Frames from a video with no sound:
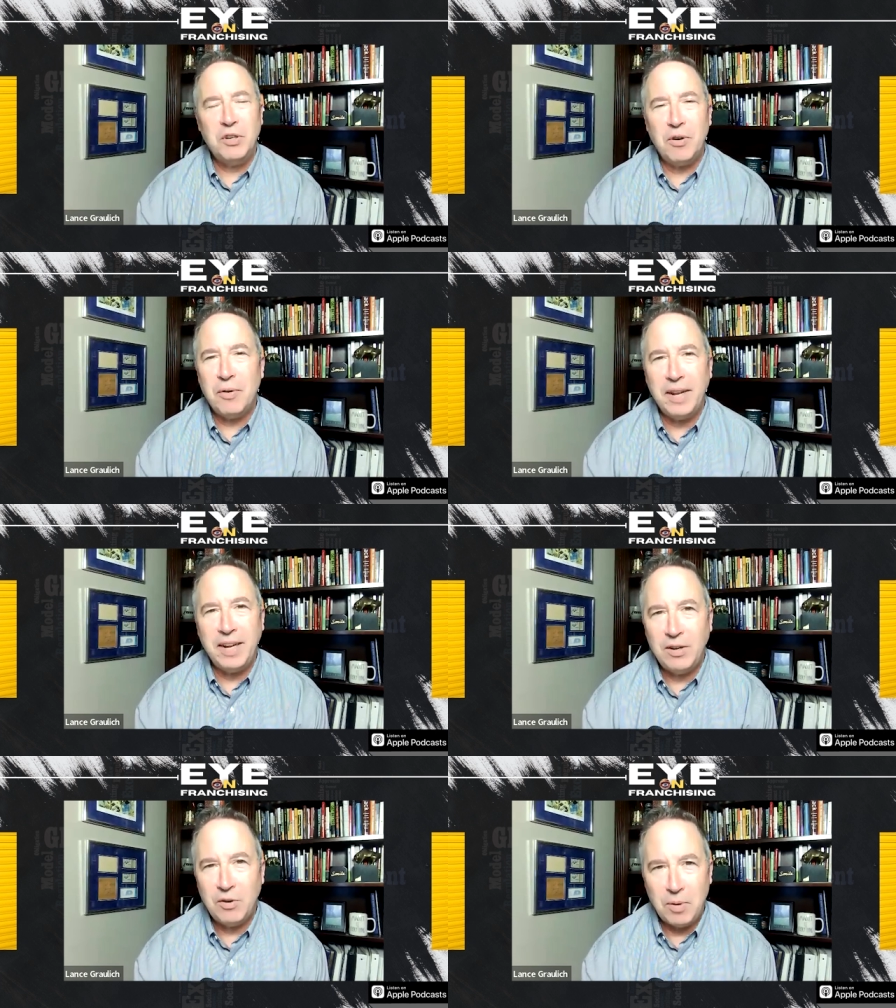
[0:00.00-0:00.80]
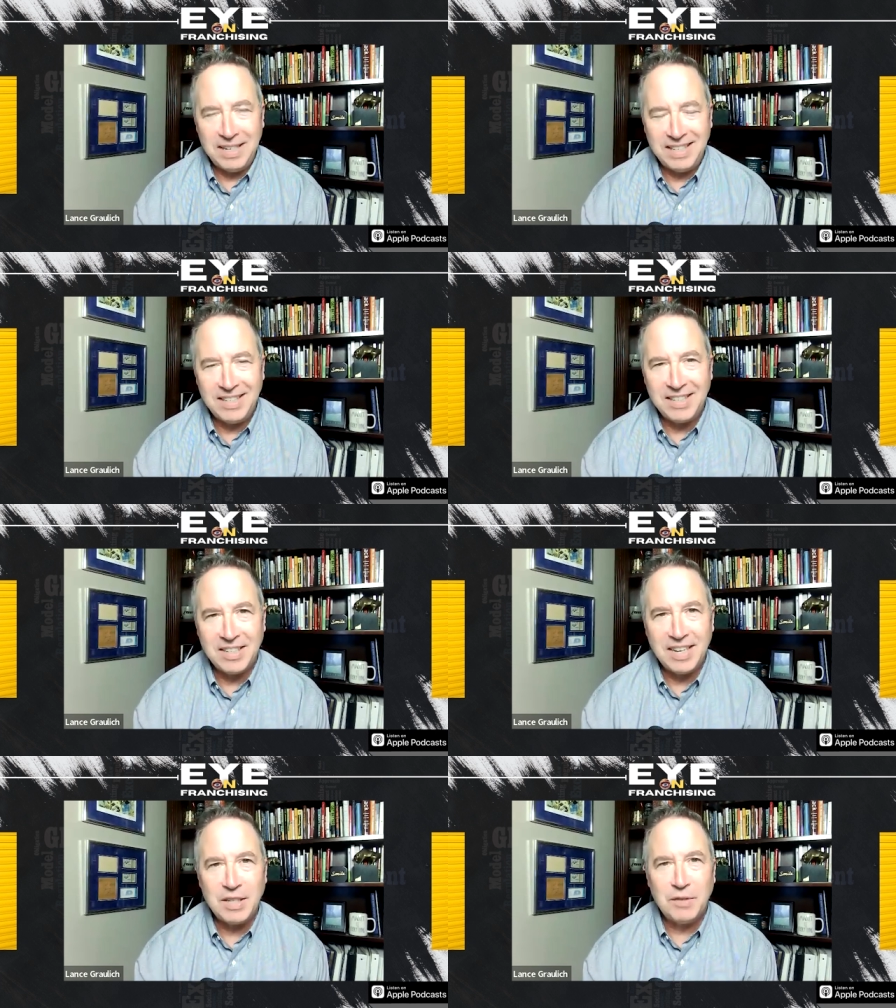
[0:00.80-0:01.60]
You're already crazy
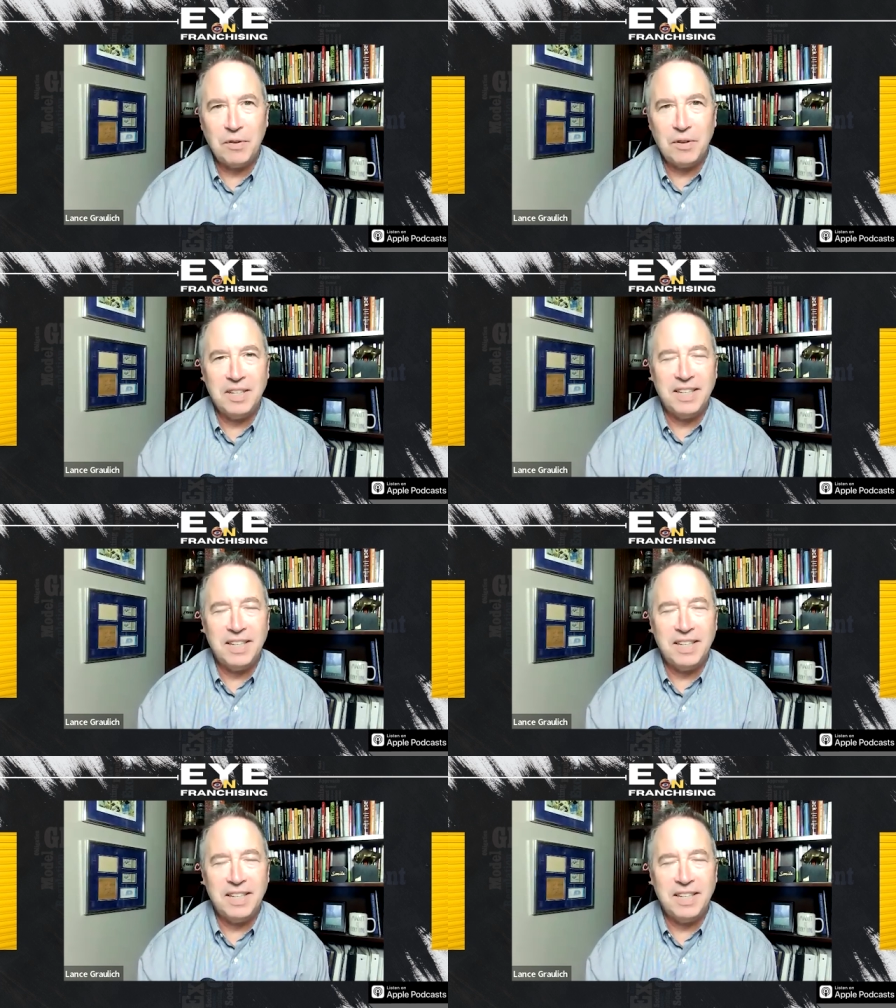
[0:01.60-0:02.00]
successful.